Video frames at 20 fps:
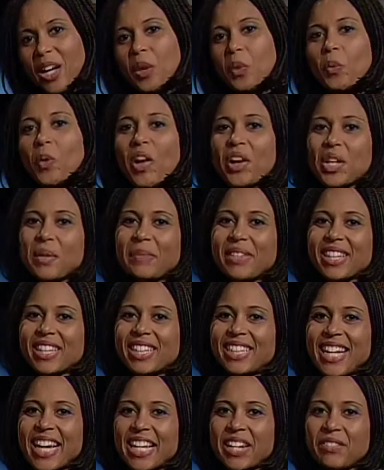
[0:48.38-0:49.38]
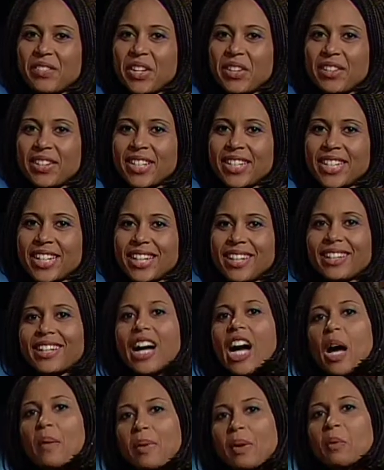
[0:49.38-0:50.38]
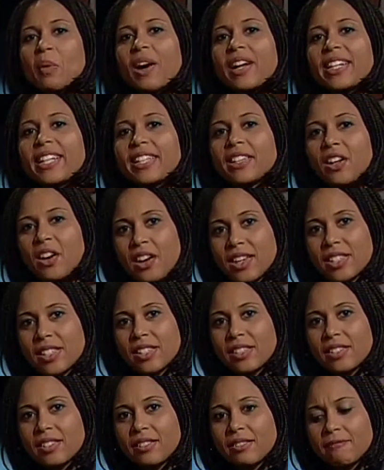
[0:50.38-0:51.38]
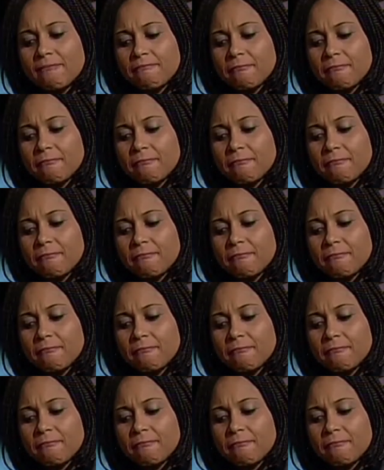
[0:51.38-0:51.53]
Welcome to The Light of Unity. I'm Anwandi Lawson.